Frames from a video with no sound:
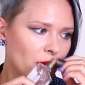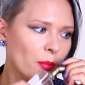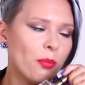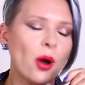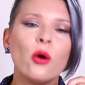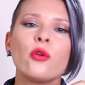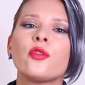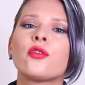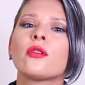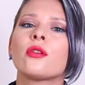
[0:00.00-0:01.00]

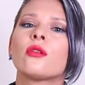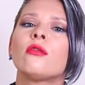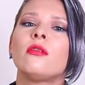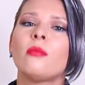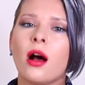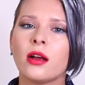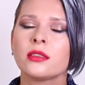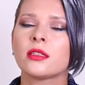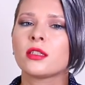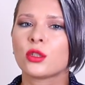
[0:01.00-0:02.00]
both
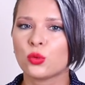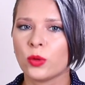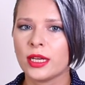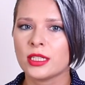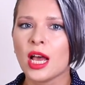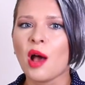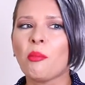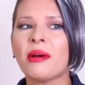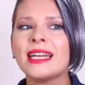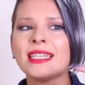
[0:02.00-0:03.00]
gourmand and sweet
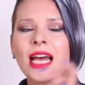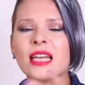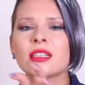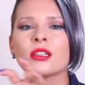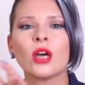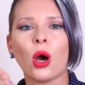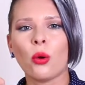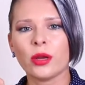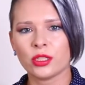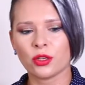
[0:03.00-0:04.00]
but it doesn't
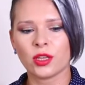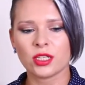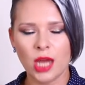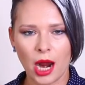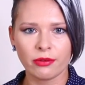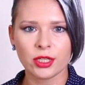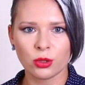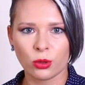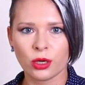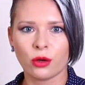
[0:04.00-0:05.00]
go into the
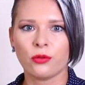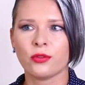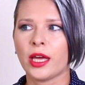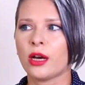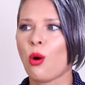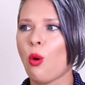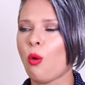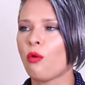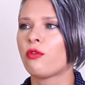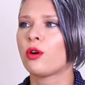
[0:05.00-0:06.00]
territory of like
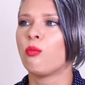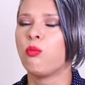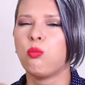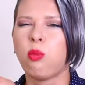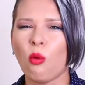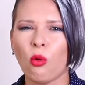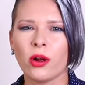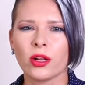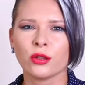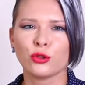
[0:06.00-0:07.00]
over
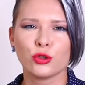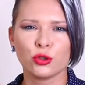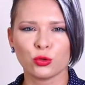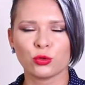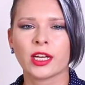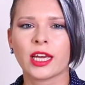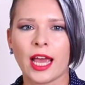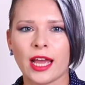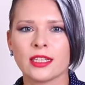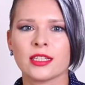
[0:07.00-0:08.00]
boiled sugar
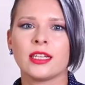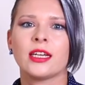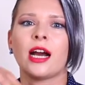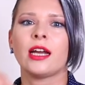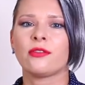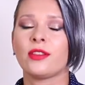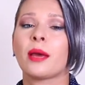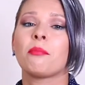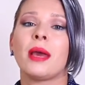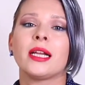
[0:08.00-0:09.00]
candy kind of
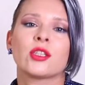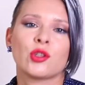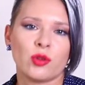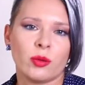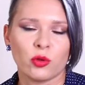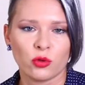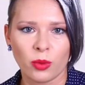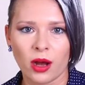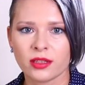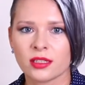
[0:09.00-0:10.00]
like mainstream
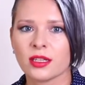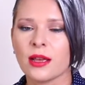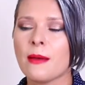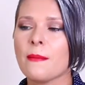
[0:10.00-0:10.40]
gourmands